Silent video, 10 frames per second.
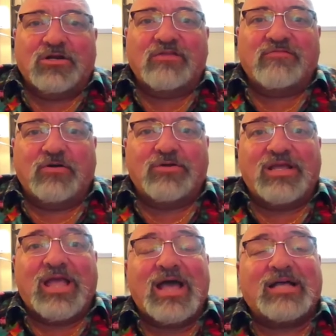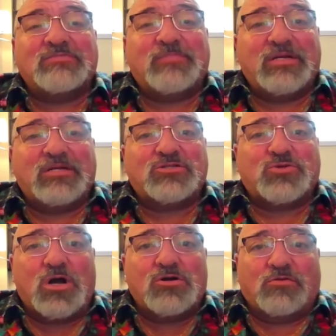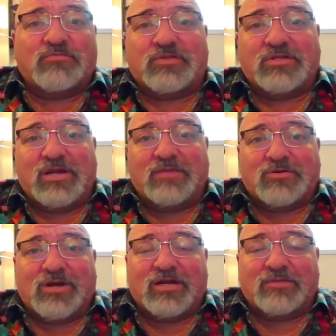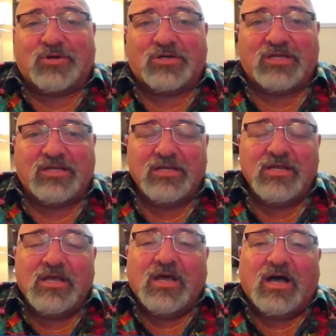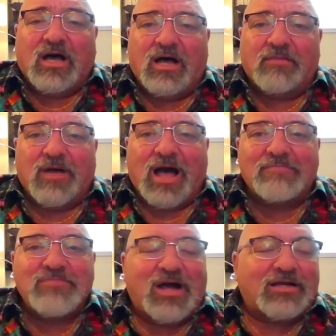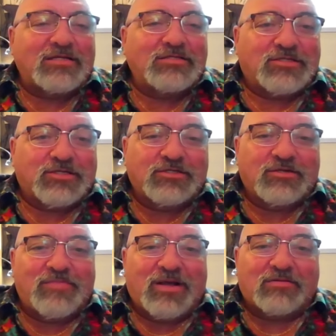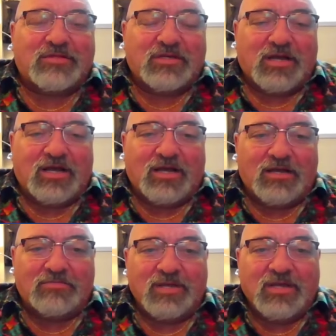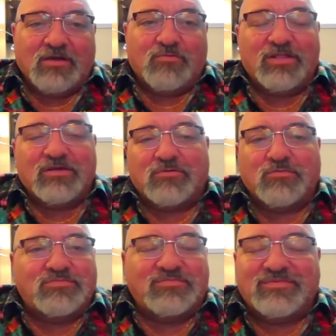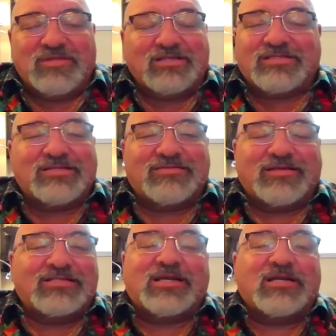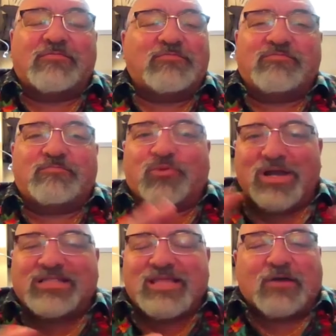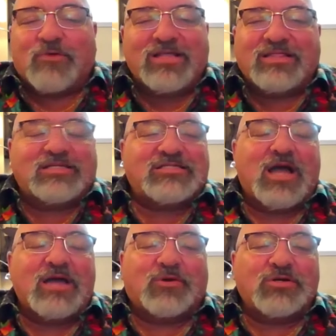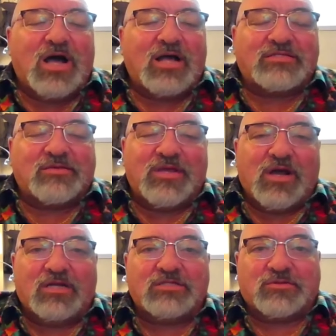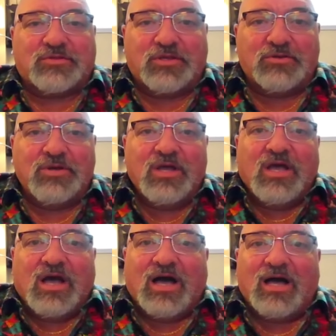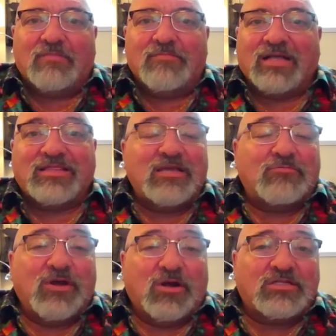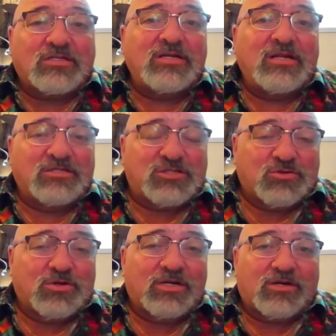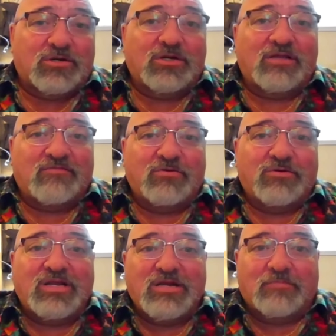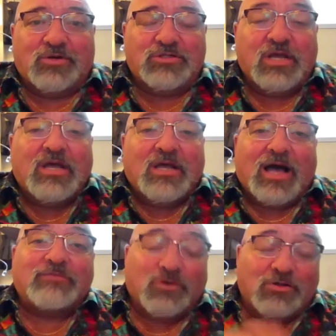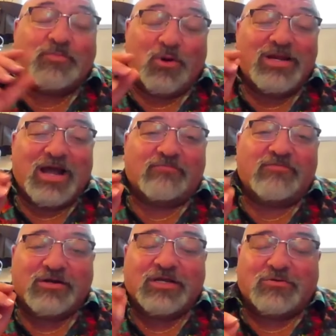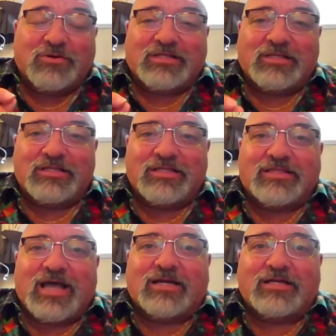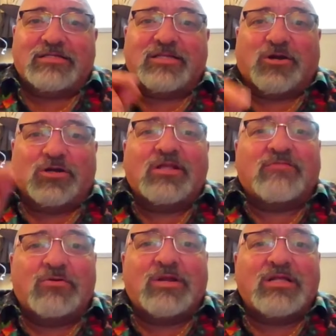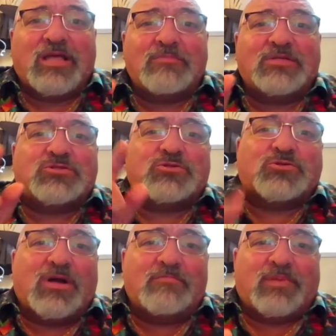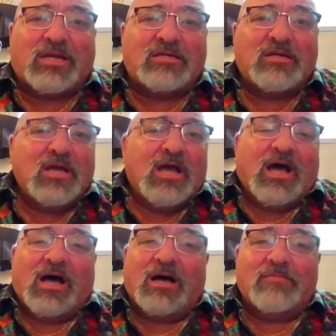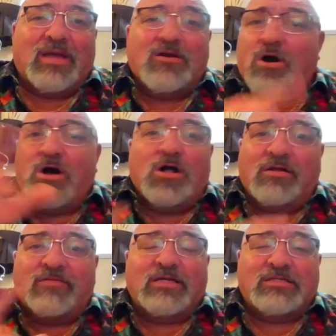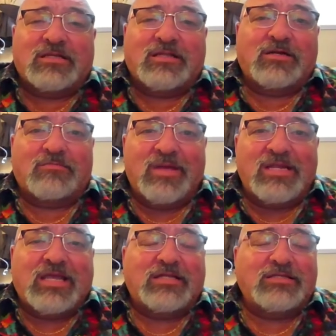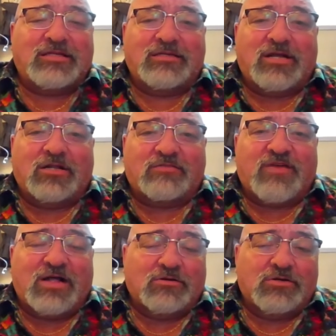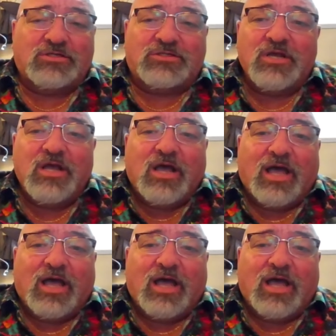early voting has been a stronghold for the Democratic Party. I'm not concerned about whether it's going to break that way this time or not, to be honest with you. I think we are seeing historic early voting numbers. I will point out very quickly that that is the early voting that Mr. Trump and all of his little minions and cult followers